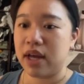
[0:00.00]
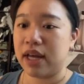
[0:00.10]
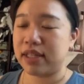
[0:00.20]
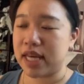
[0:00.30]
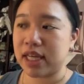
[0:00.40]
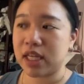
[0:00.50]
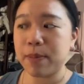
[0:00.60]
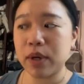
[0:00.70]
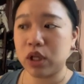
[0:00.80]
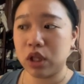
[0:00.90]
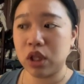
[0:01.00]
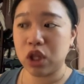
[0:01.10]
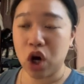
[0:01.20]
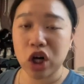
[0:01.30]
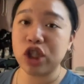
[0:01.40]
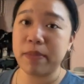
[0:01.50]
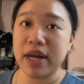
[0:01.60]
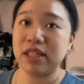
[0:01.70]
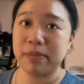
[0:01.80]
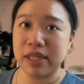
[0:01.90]
it takes up a large amount
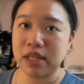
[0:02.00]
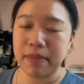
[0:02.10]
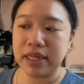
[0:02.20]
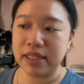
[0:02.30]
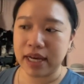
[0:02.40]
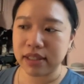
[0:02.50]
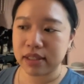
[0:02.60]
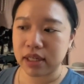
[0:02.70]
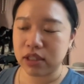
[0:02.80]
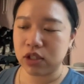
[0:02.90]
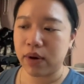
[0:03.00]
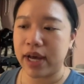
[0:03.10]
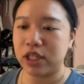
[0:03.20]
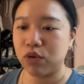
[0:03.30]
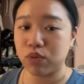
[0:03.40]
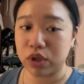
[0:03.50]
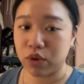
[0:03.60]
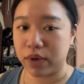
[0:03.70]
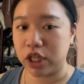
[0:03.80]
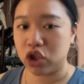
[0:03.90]
of space on my desk, and so I had to
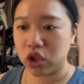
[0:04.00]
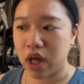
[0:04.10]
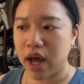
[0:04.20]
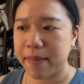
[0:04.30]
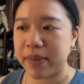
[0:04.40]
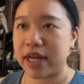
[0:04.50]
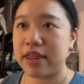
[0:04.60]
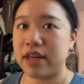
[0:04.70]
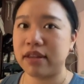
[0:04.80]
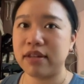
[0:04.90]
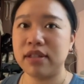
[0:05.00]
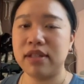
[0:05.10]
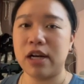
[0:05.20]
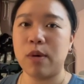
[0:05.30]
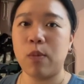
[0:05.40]
rearrange a lot, but I think this setup